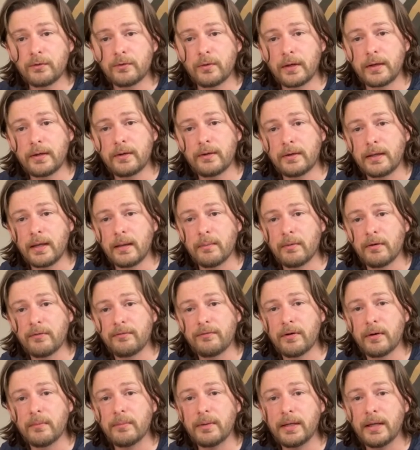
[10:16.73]
So I could get my
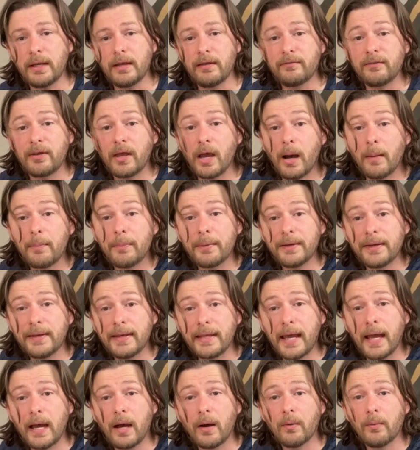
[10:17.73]
thumb in, lift it up and
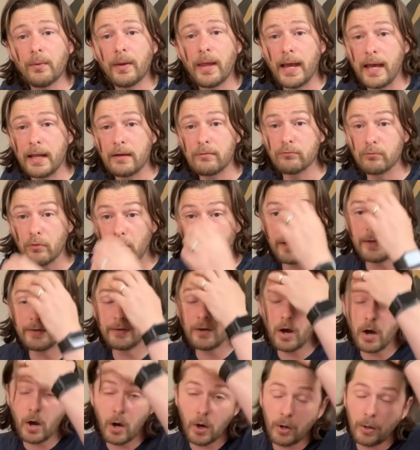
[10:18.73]
down and ride
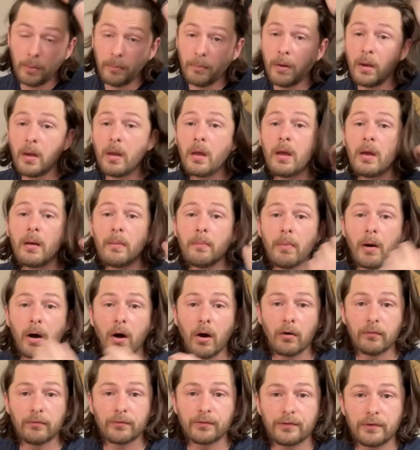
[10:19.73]
home,
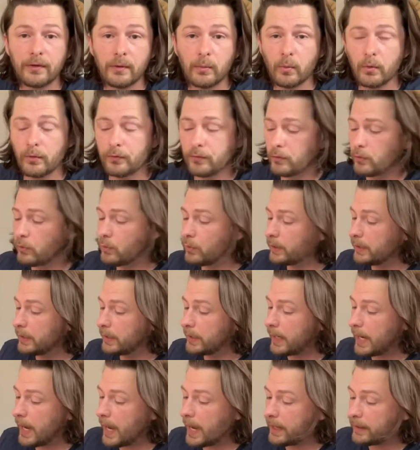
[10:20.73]
but obviously it was
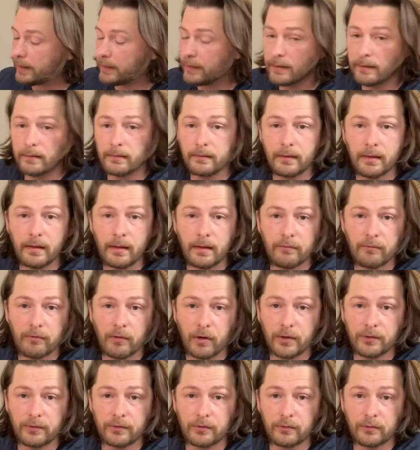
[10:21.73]
annoying and
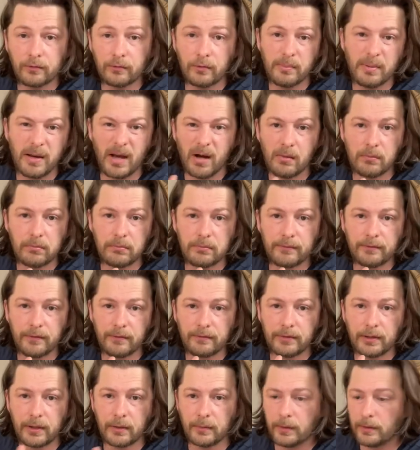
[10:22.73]
visors are about
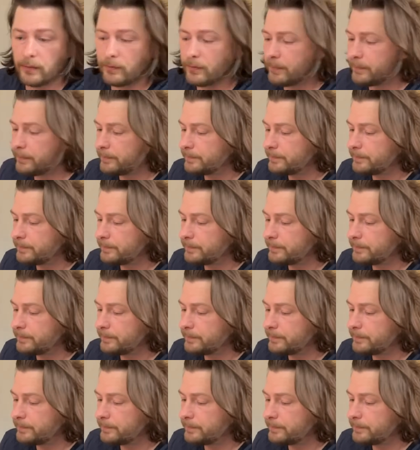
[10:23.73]
50 quid.